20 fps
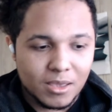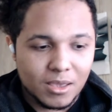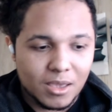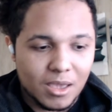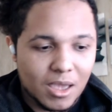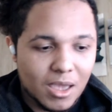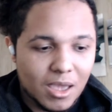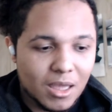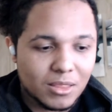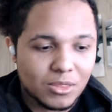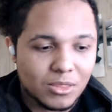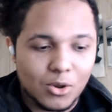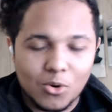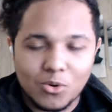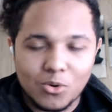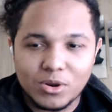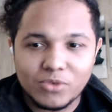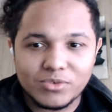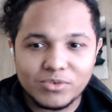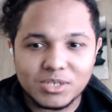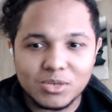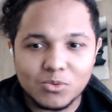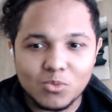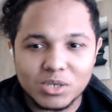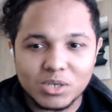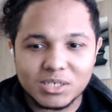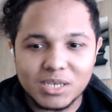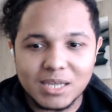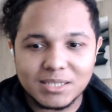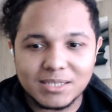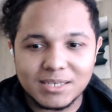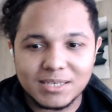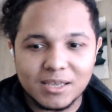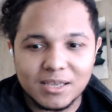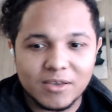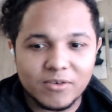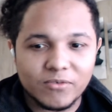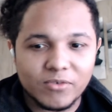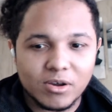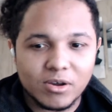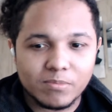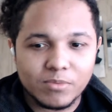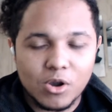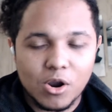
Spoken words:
and the only reason why she had to give up